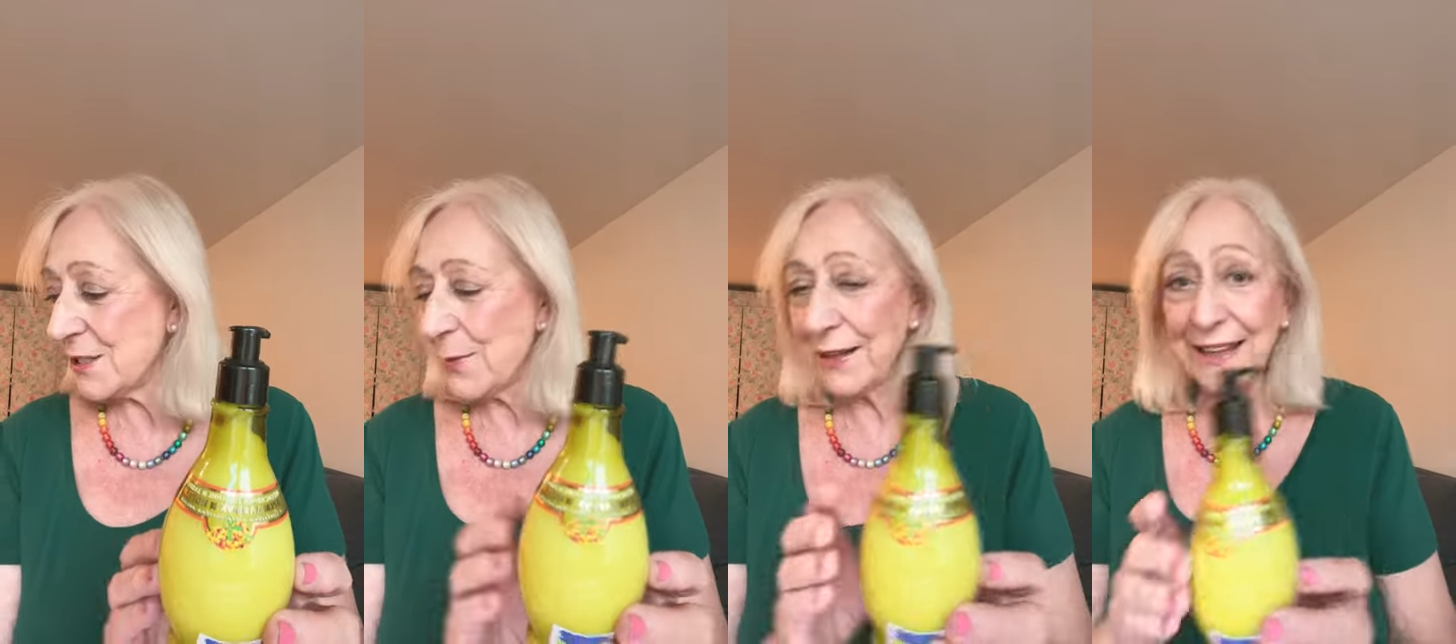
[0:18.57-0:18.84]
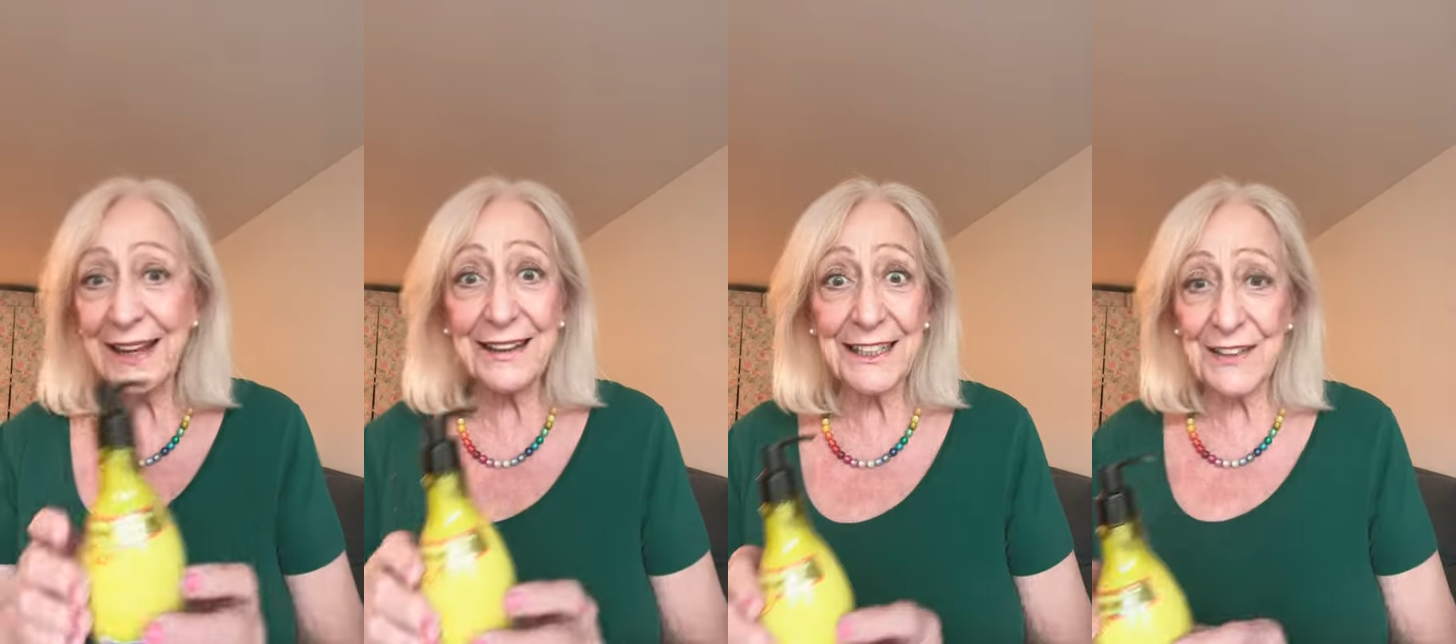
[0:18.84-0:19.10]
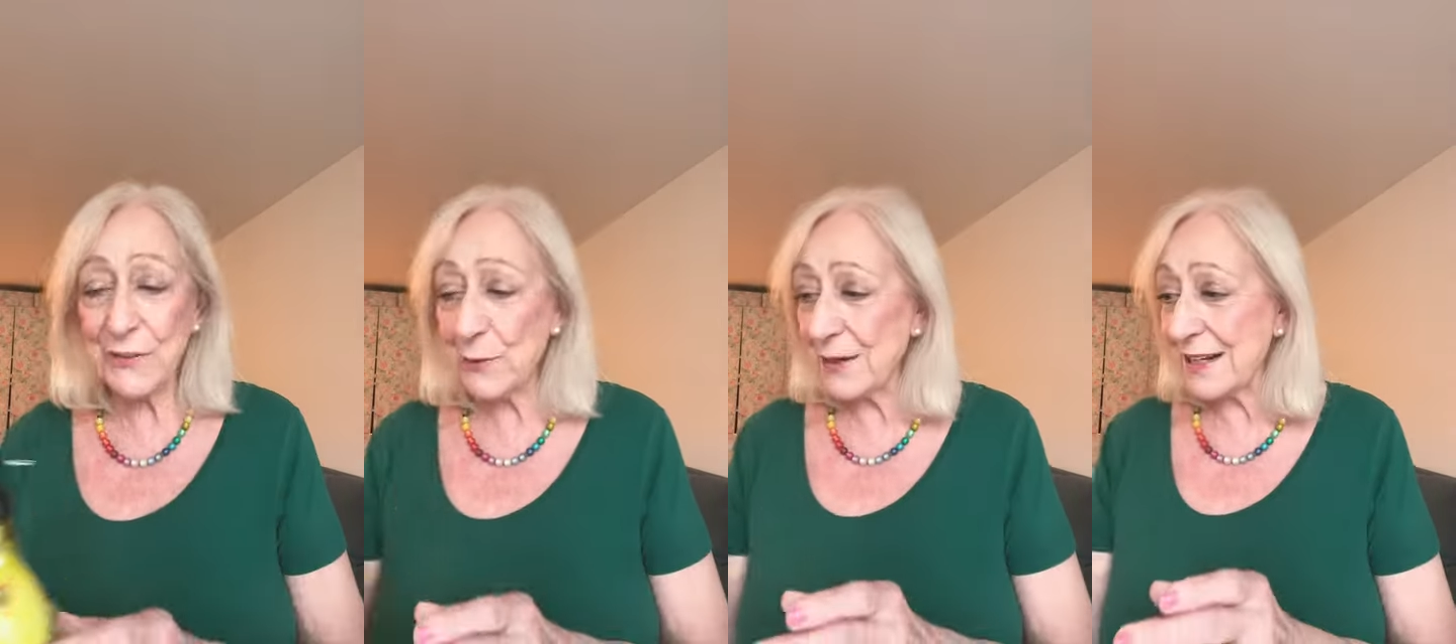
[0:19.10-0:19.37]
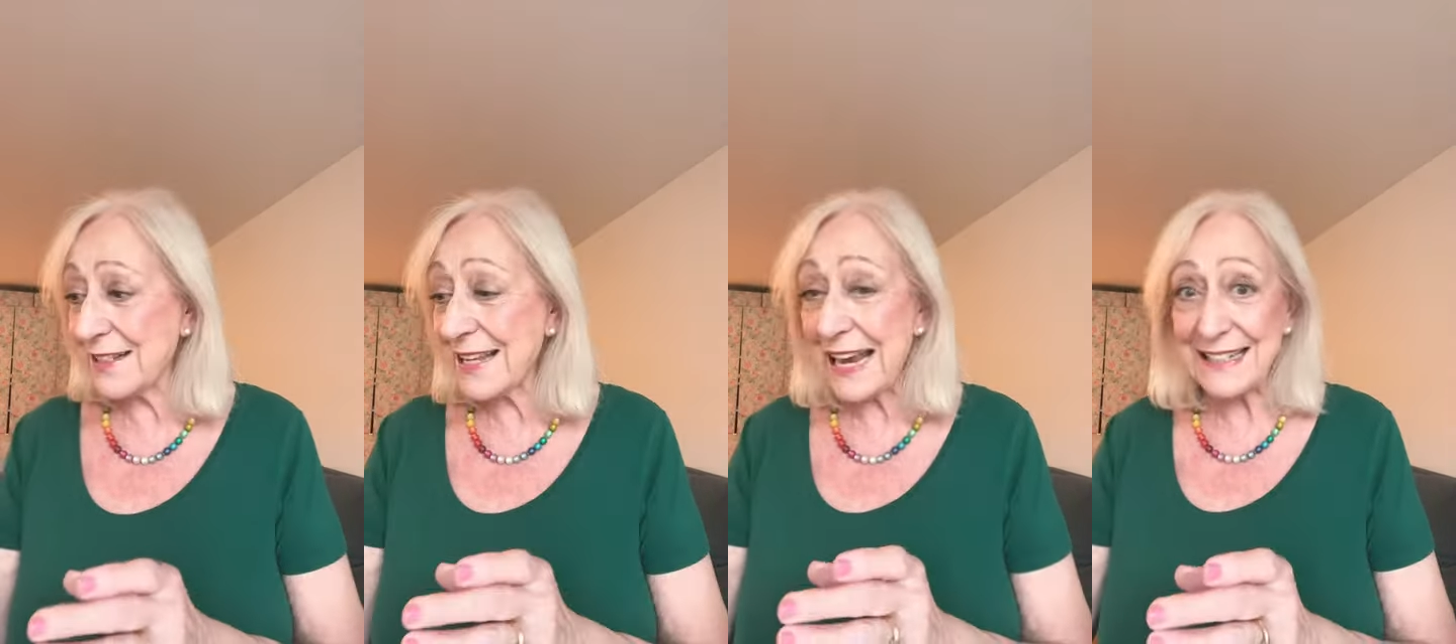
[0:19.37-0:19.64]
so I can't give you an
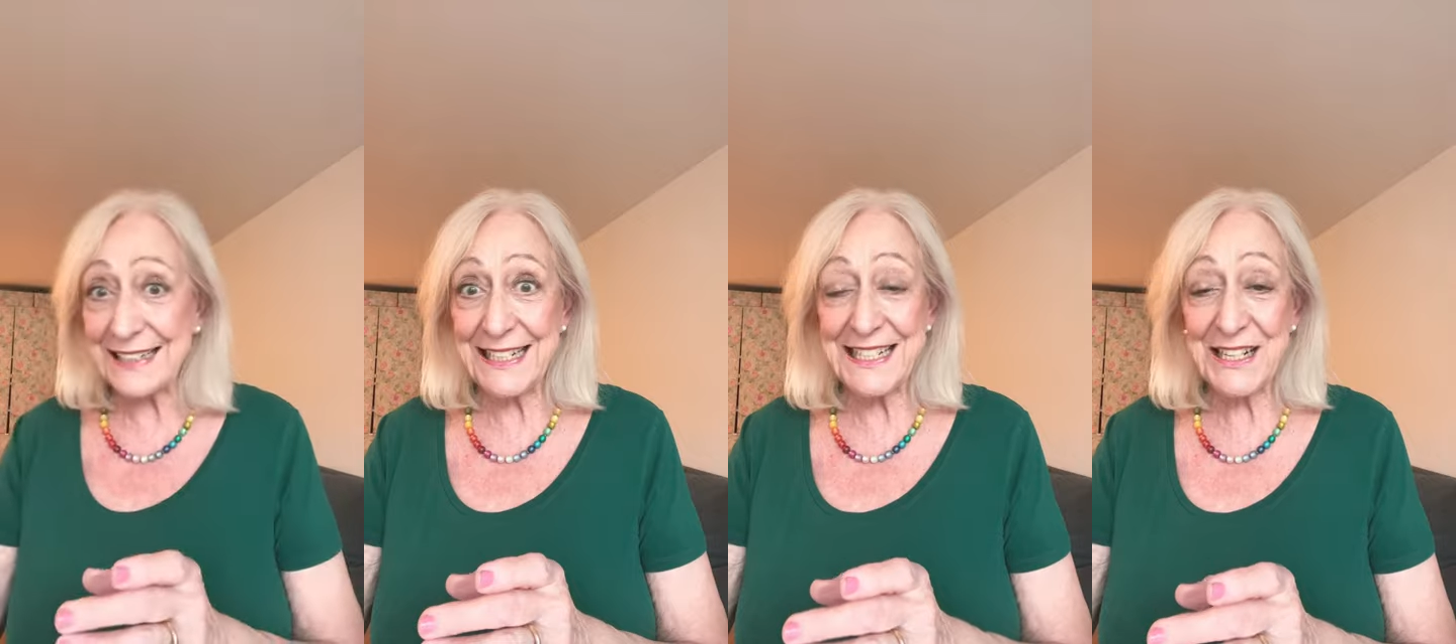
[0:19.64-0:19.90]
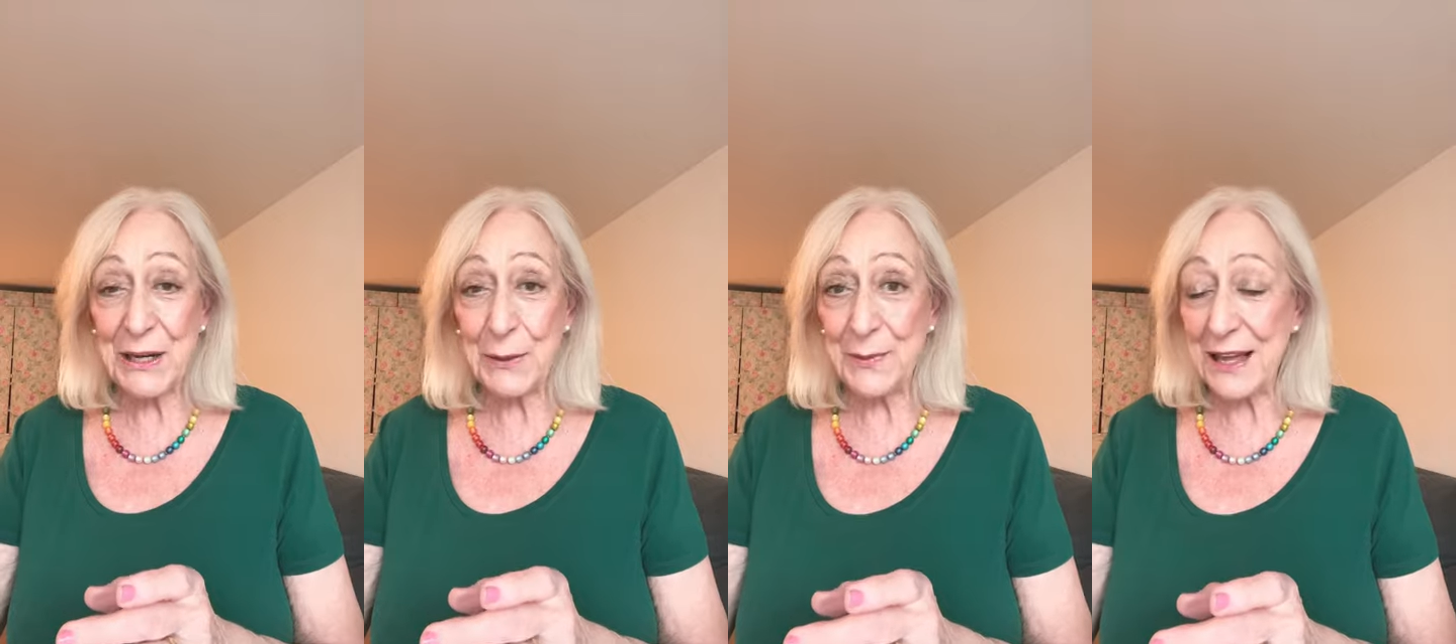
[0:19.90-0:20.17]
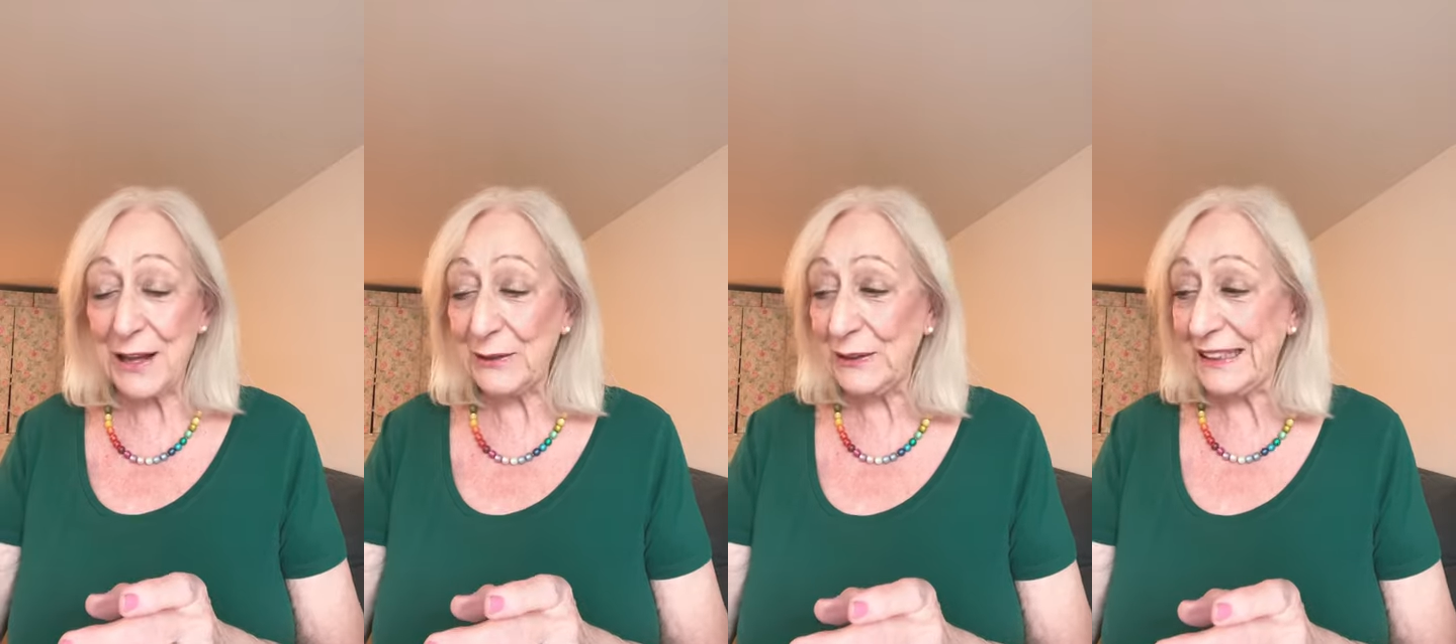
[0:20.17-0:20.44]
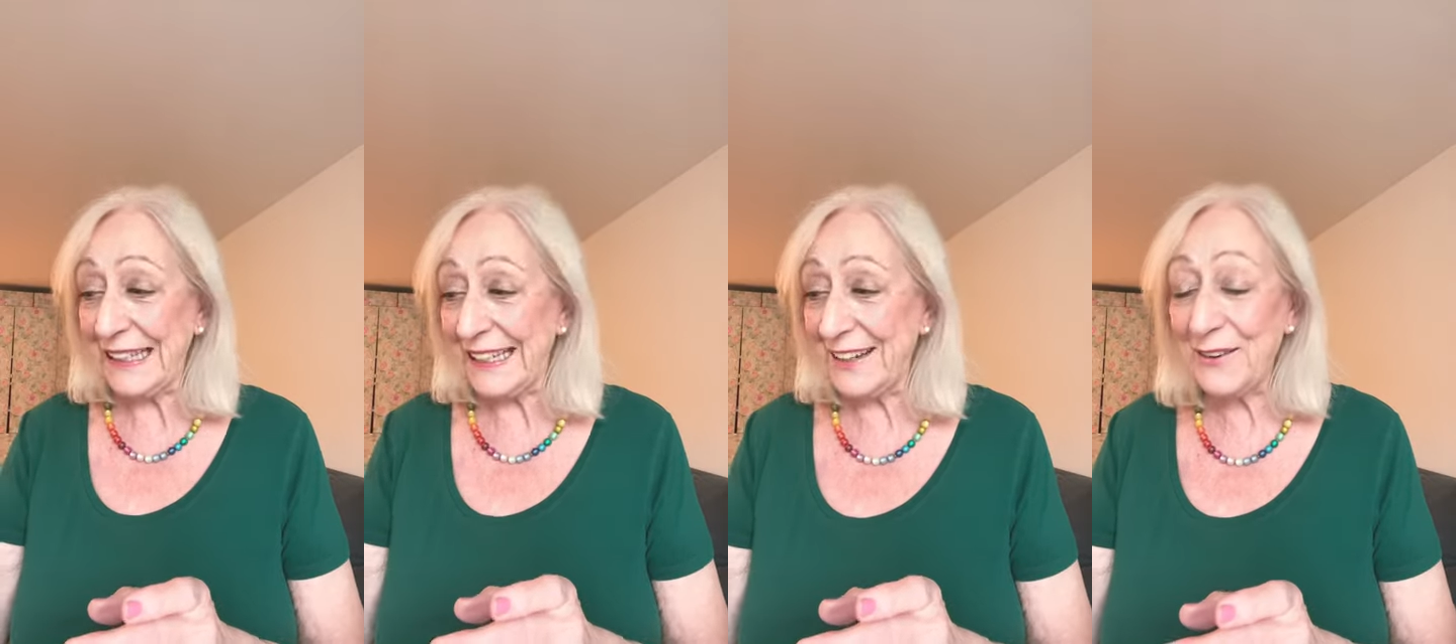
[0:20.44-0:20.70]
exact detail without
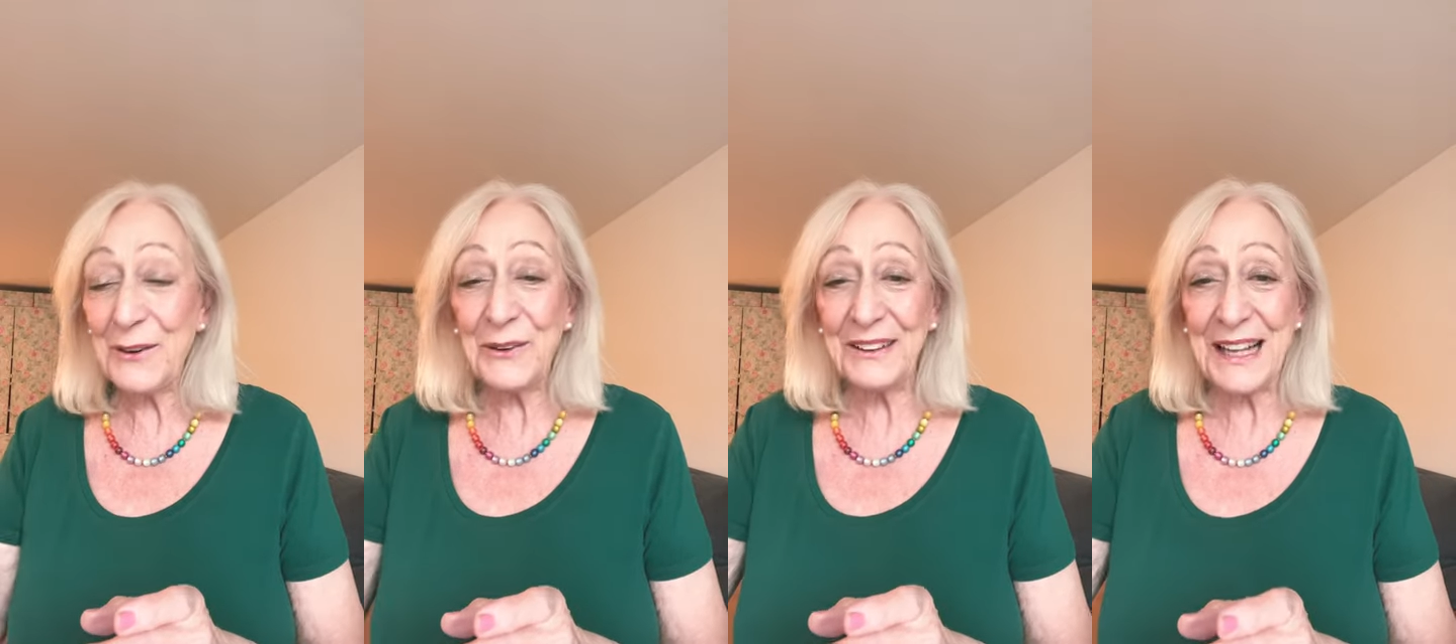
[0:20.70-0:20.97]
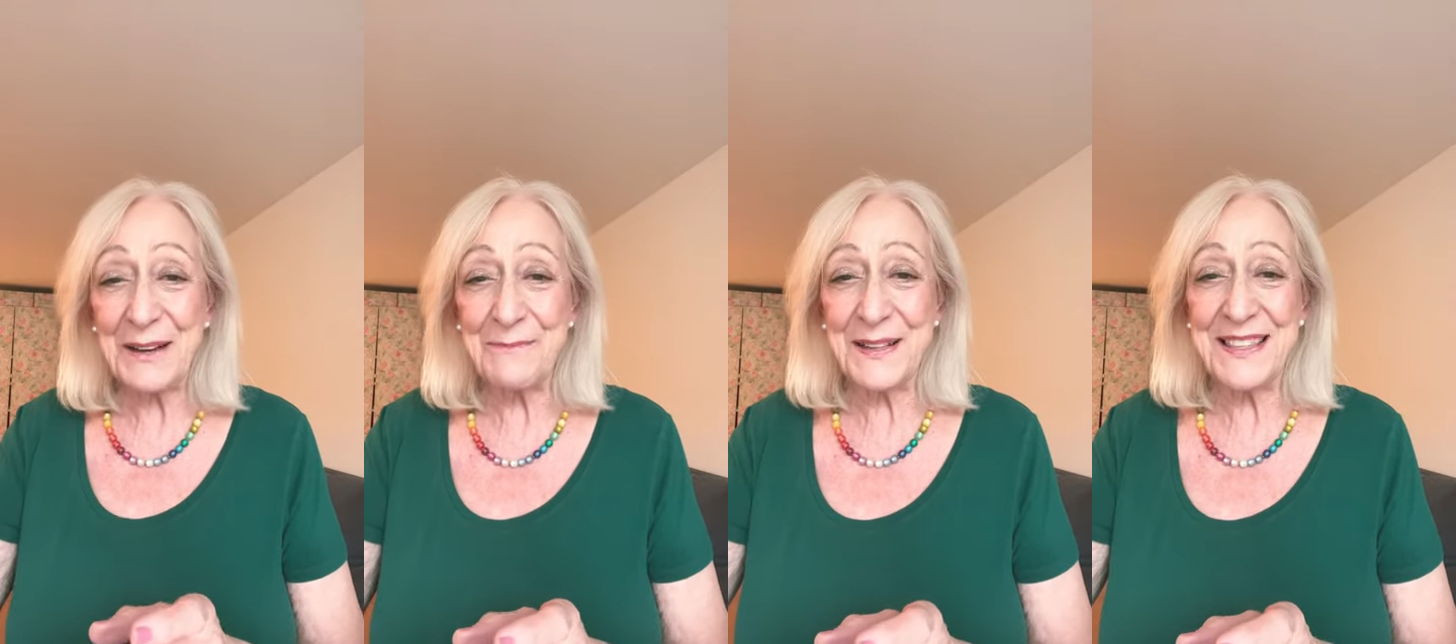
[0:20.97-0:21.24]
looking it all up.